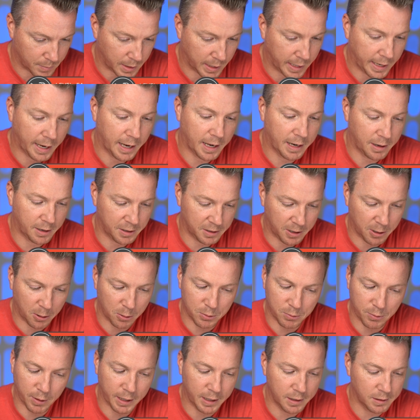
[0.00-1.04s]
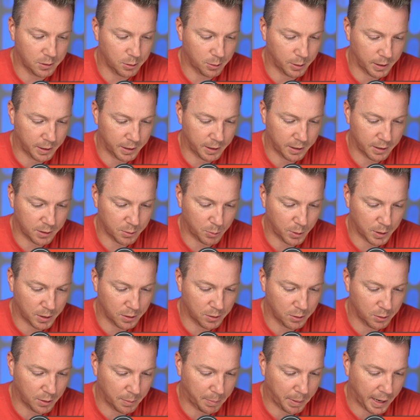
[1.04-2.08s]
And it goes right into it. Here's what to
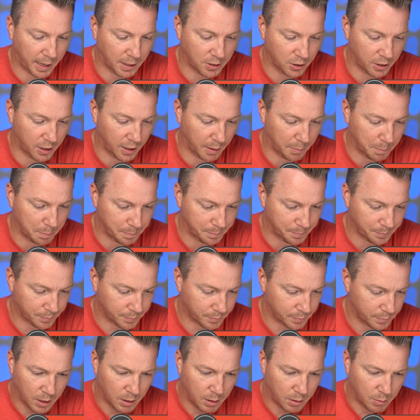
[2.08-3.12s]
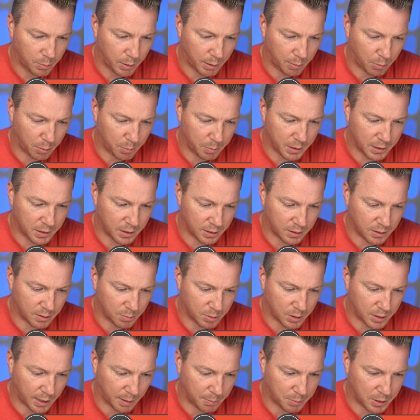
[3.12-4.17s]
do to patch it up. Wait, we're missing some
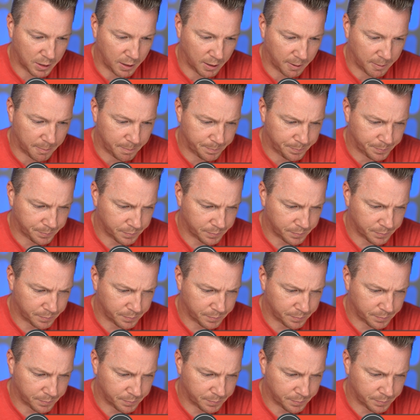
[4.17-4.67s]
steps here.